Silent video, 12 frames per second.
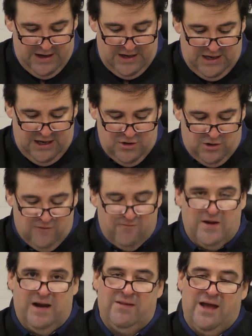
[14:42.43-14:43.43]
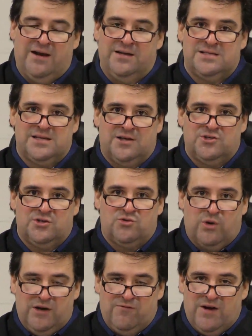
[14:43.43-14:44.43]
And again, you can find that on
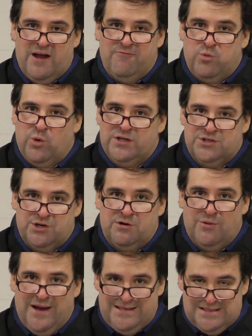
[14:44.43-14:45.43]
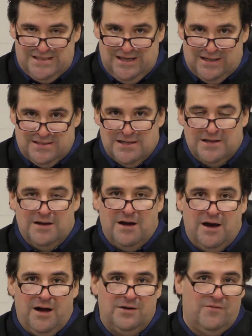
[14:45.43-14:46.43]
Section 25.086
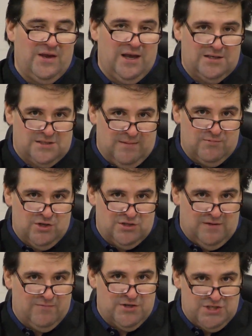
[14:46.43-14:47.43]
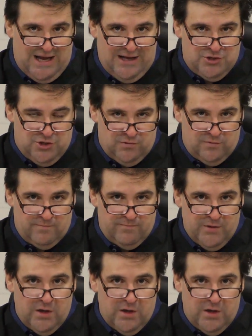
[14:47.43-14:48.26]
under the exemptions of the statute.